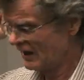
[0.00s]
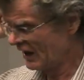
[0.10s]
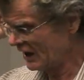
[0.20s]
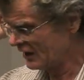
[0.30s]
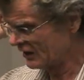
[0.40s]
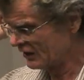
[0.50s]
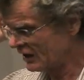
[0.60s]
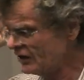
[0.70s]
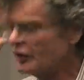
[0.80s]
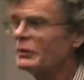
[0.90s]
And
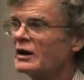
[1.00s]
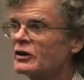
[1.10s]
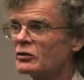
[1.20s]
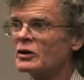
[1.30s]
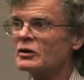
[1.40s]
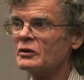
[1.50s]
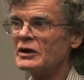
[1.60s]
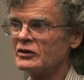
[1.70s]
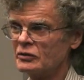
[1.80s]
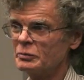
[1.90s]
they typically grow at
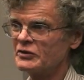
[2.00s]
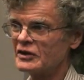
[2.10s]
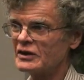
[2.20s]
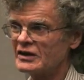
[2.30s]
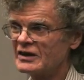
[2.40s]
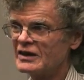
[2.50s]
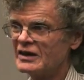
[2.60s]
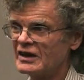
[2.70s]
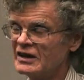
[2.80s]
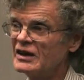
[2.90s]
around two percent
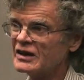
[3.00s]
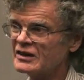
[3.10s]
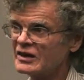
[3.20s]
a year.